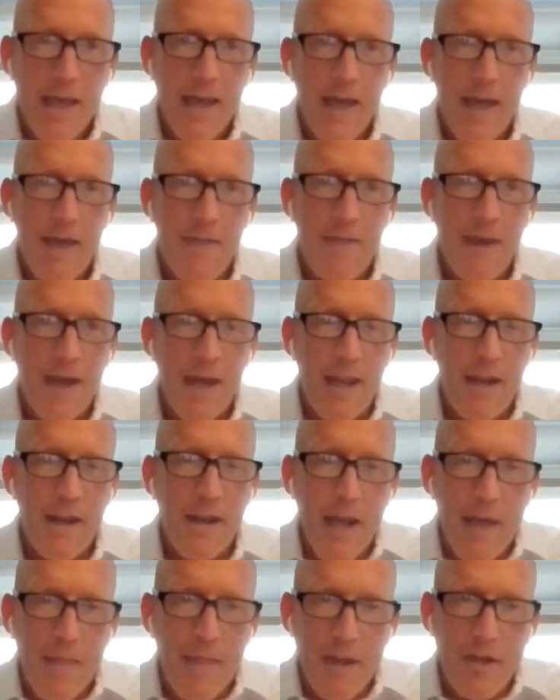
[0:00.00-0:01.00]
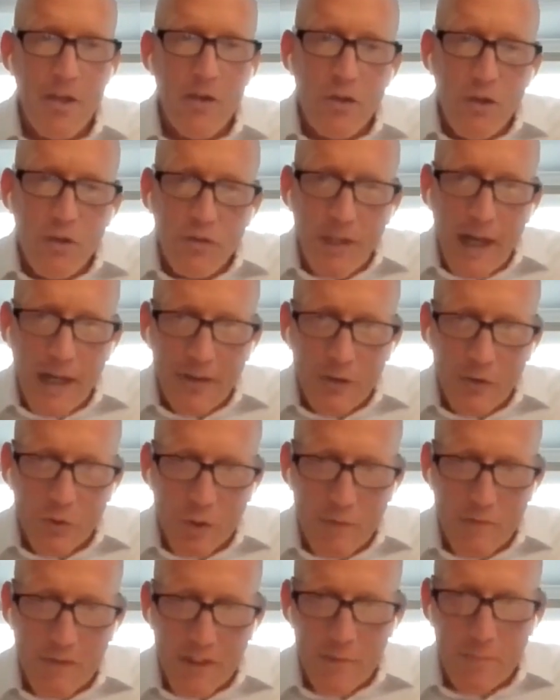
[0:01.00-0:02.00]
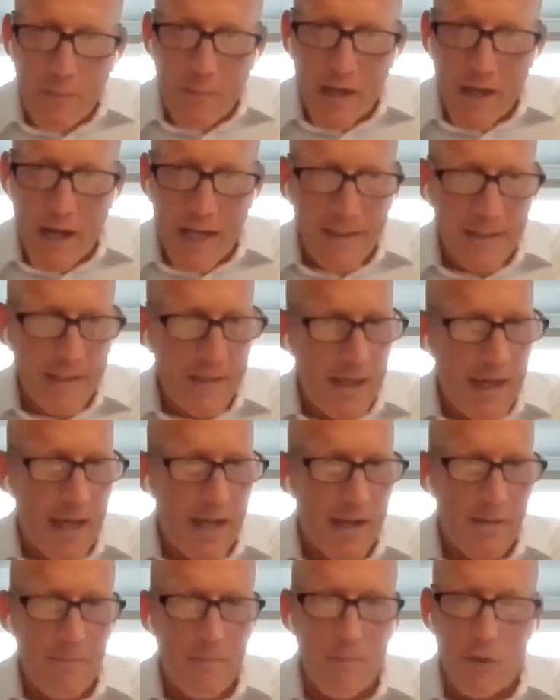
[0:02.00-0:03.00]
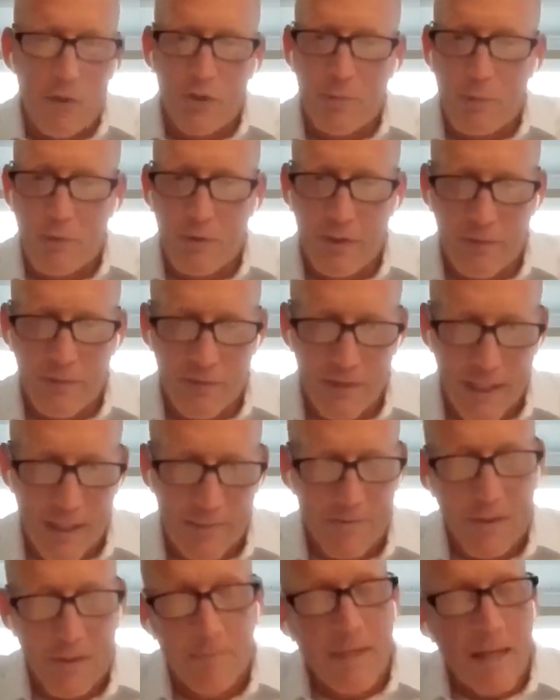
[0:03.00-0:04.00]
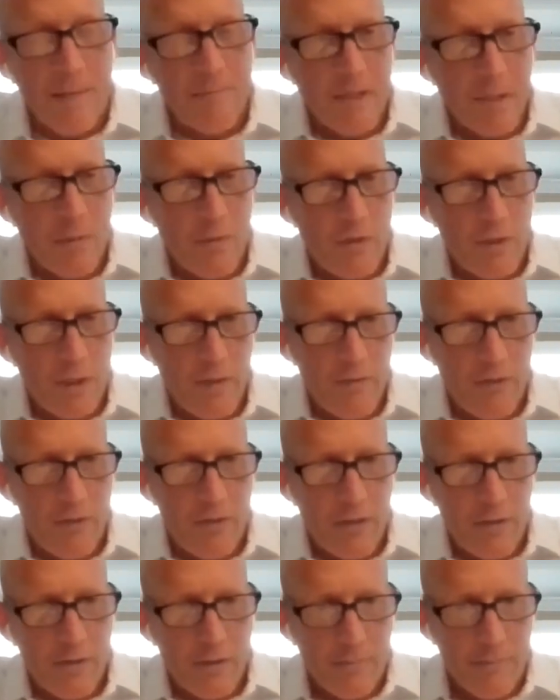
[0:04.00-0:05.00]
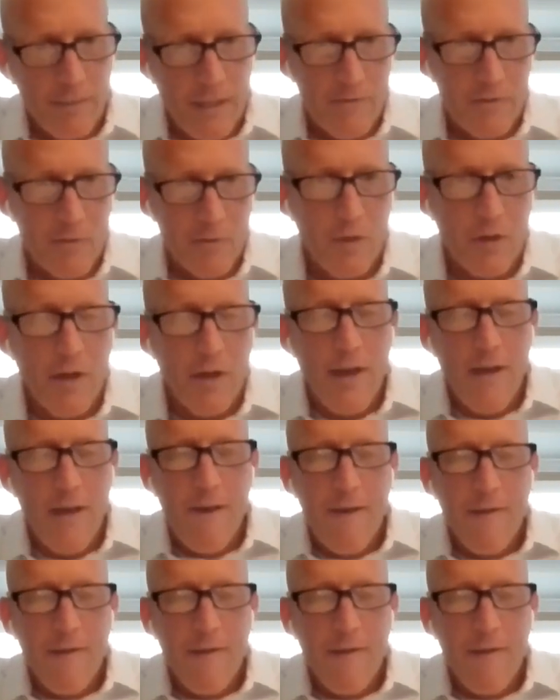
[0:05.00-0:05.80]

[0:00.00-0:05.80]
then you use that to sort of expand. I did that multiple different times. Sometimes they won't give it to you. Sometimes they will.